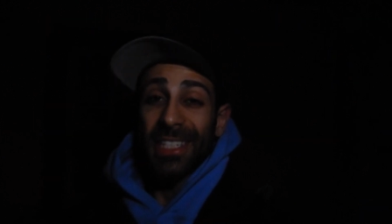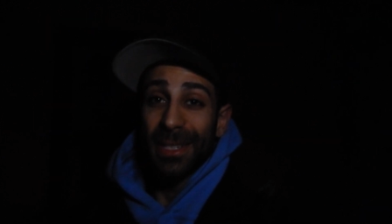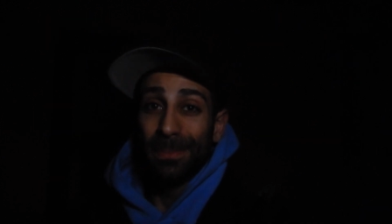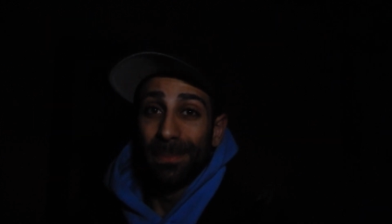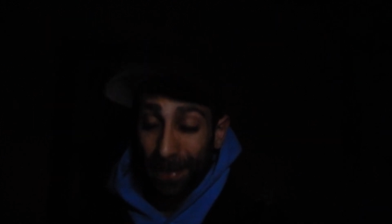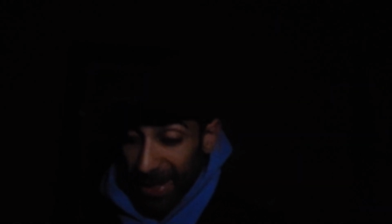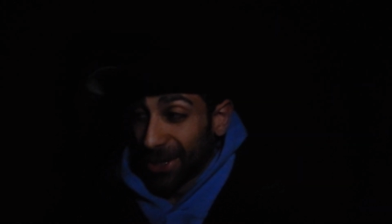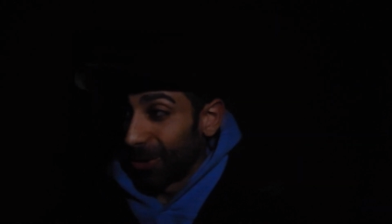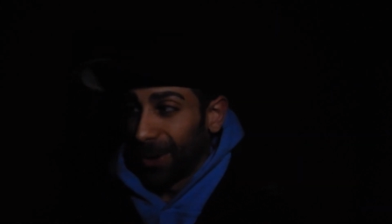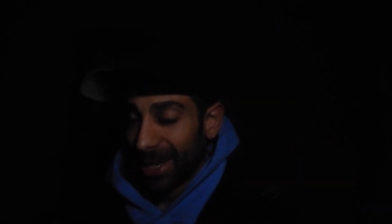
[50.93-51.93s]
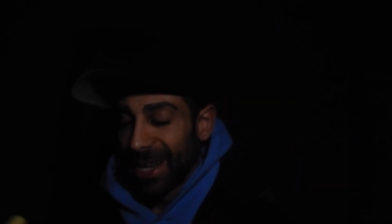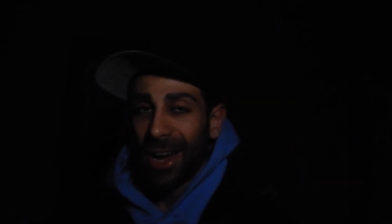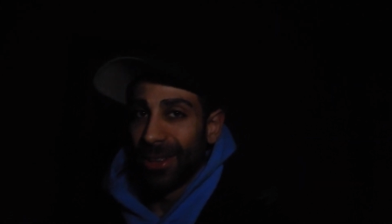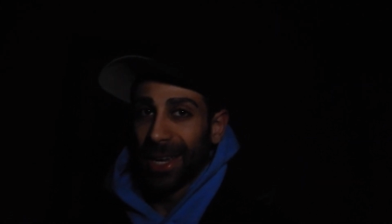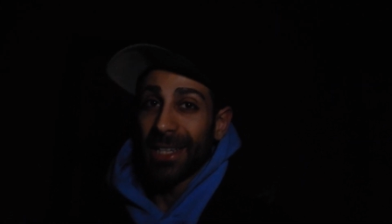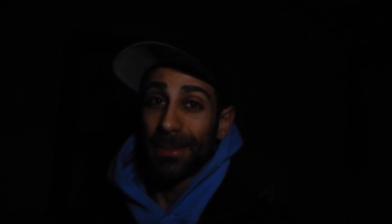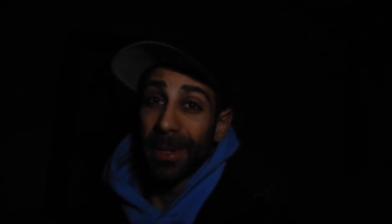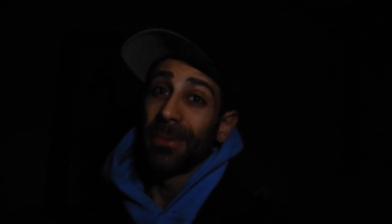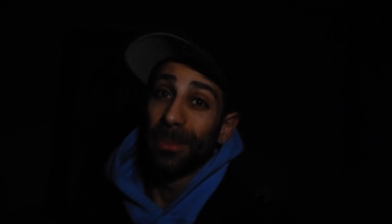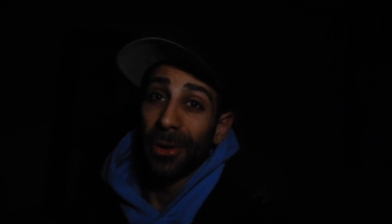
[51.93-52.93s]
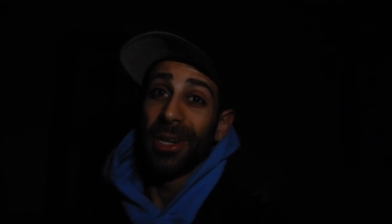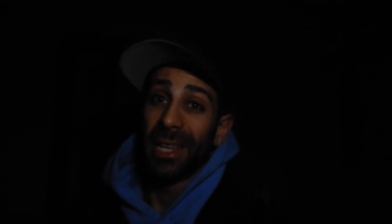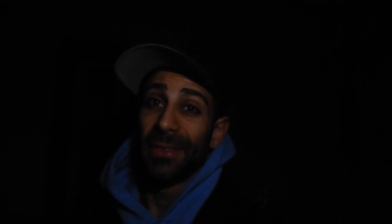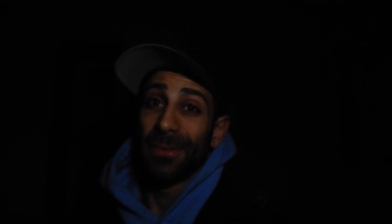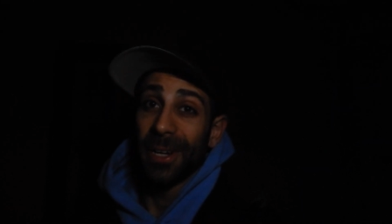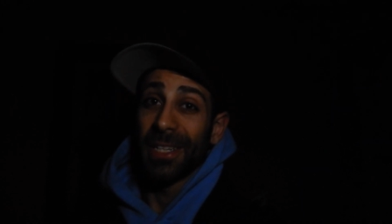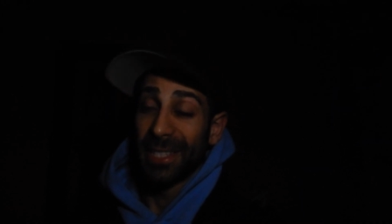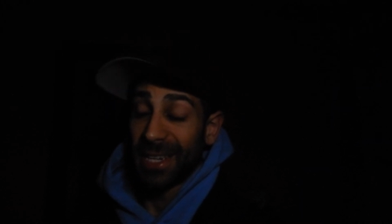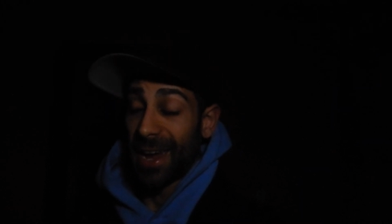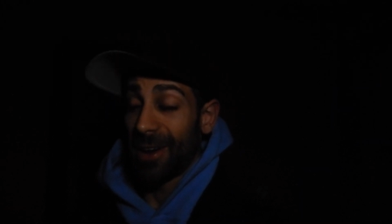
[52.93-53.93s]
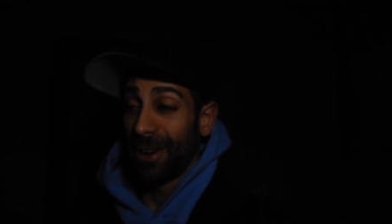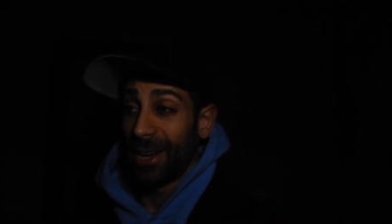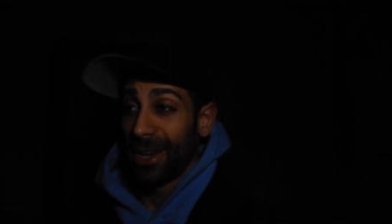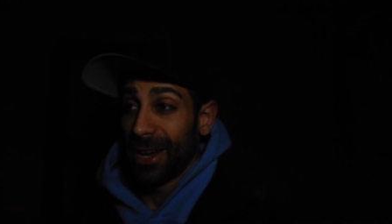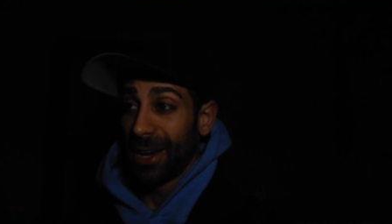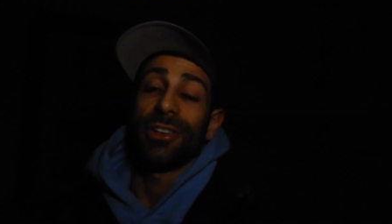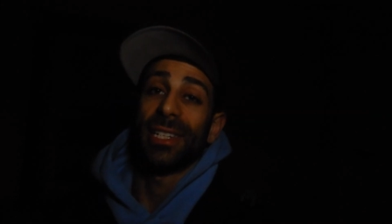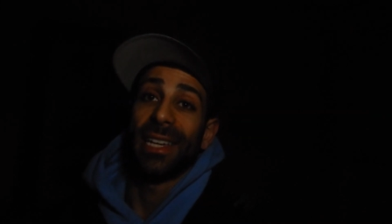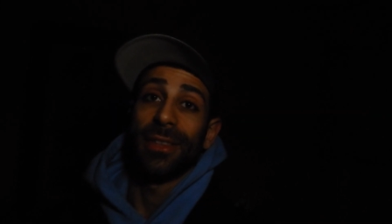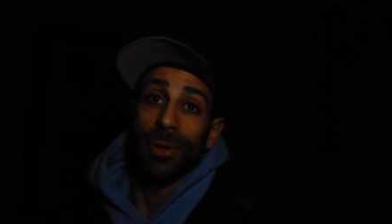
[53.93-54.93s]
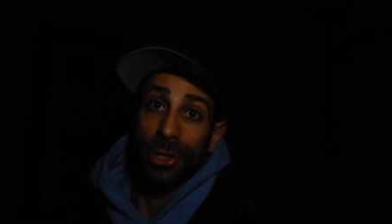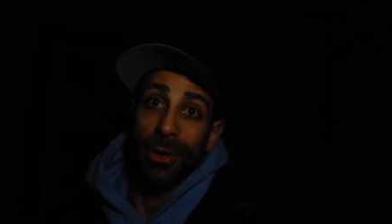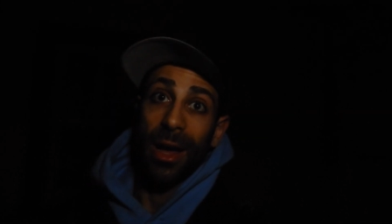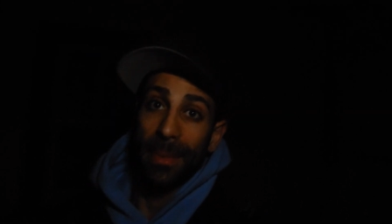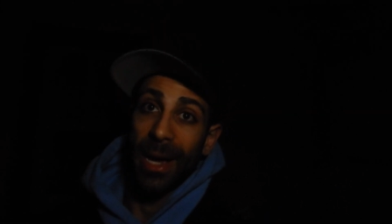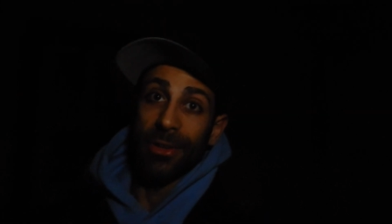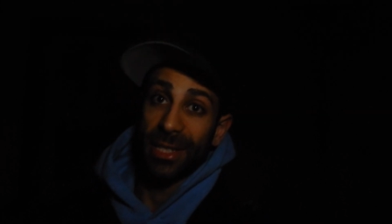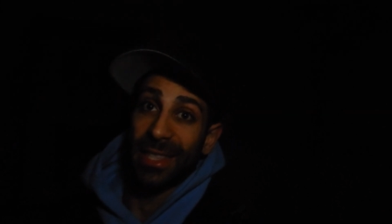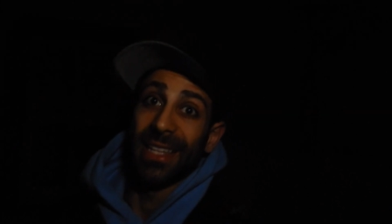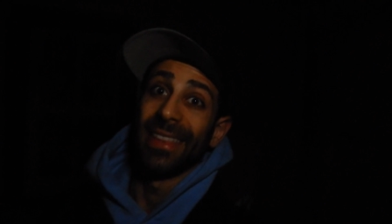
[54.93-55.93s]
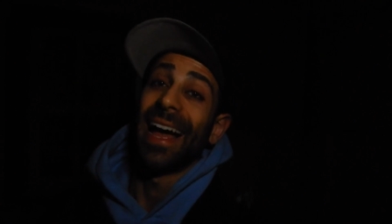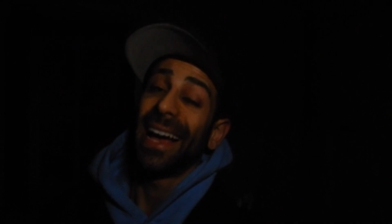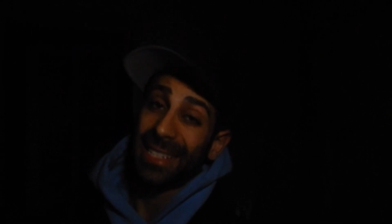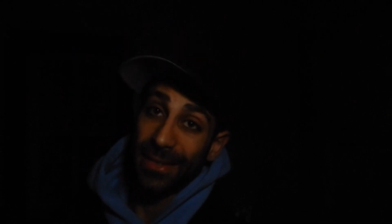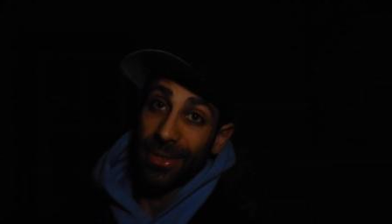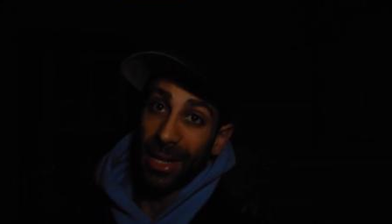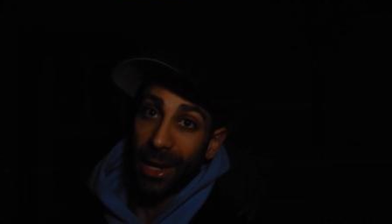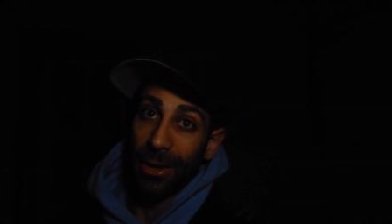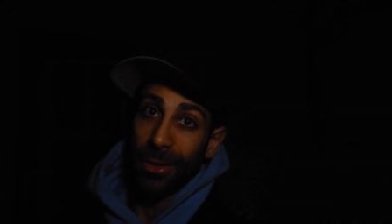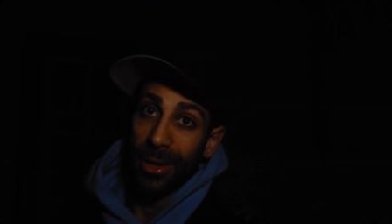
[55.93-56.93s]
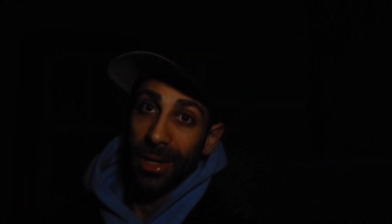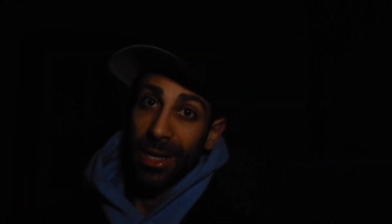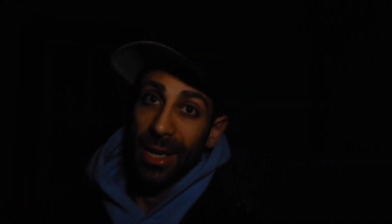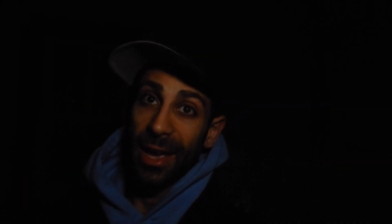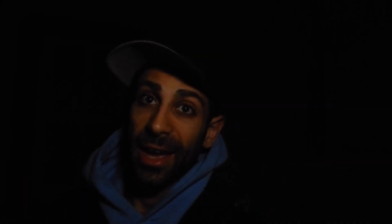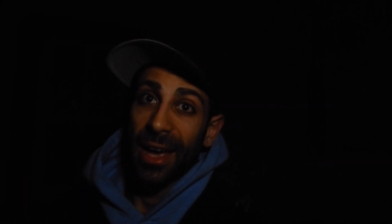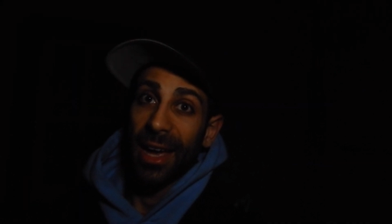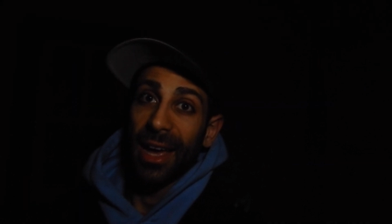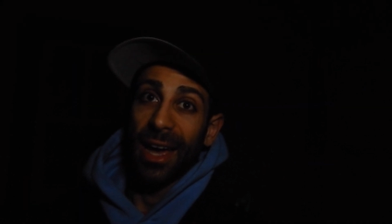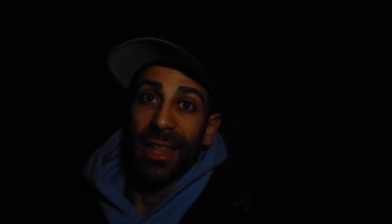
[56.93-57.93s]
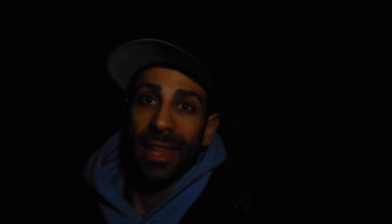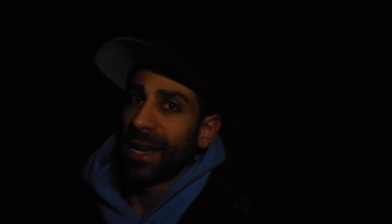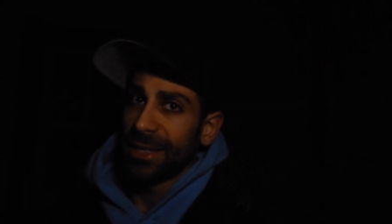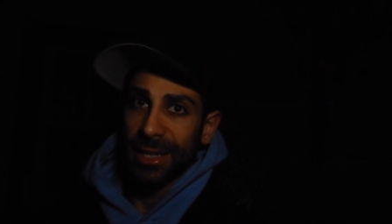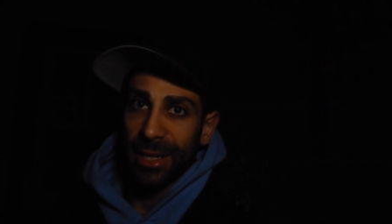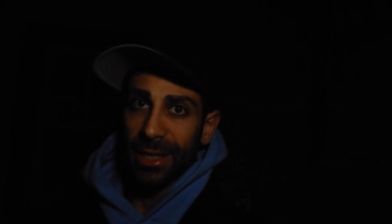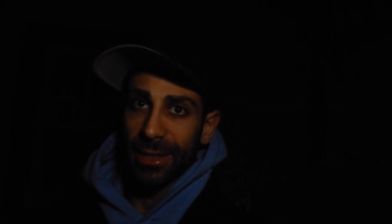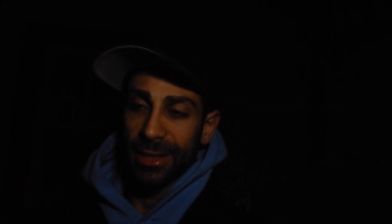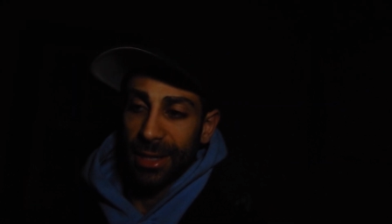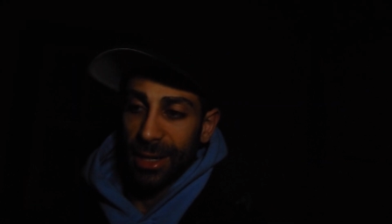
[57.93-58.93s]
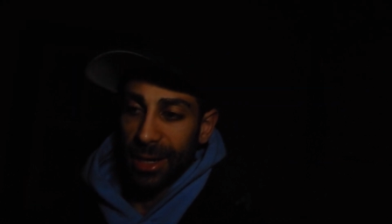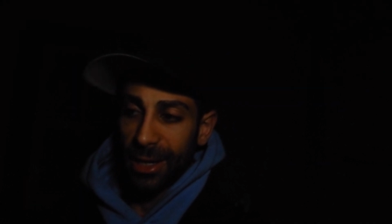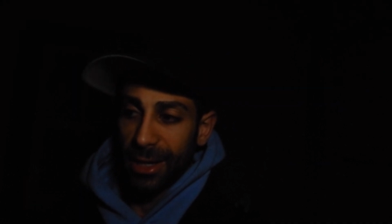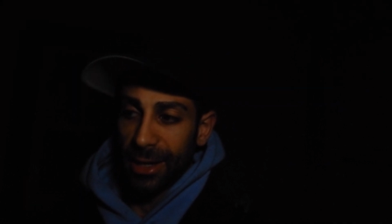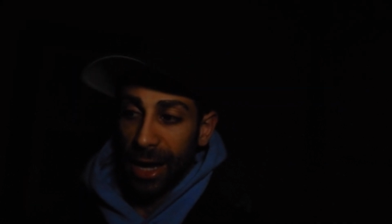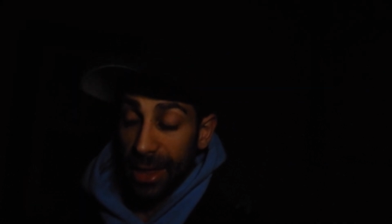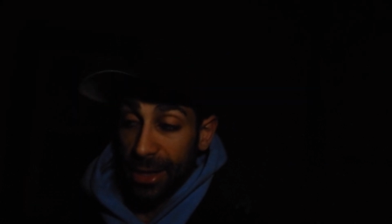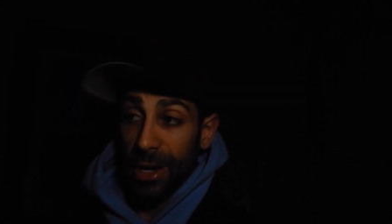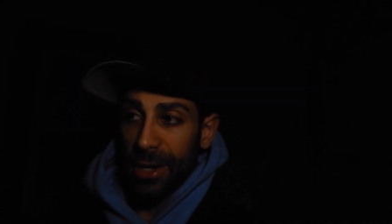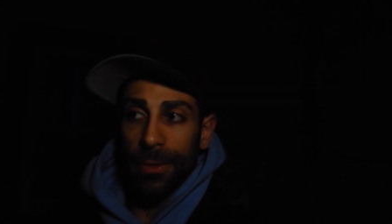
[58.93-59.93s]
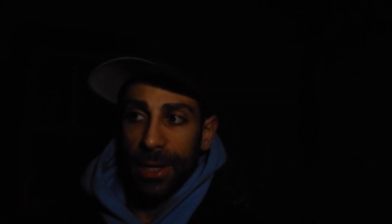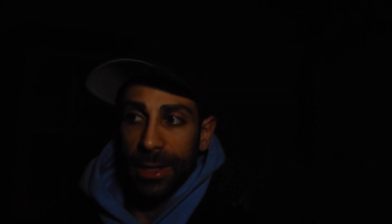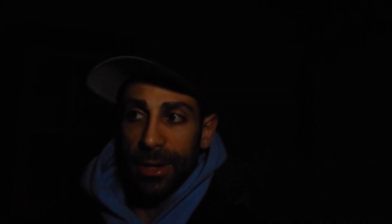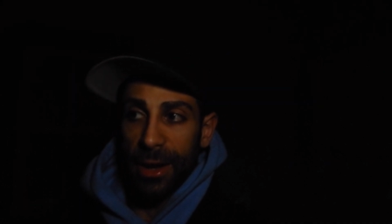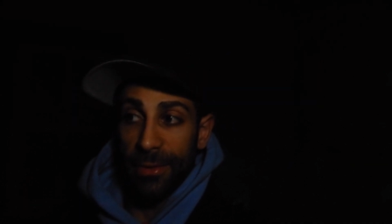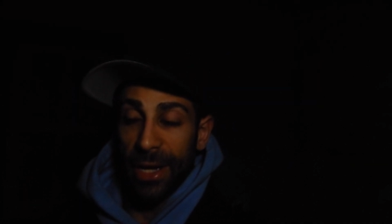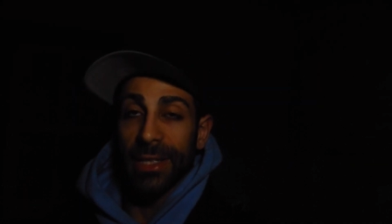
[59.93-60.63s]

it's been going down. Like, it's been pretty freaking scary. I tried to end the ritual at my house the last video, and that didn't uh, i thought it would have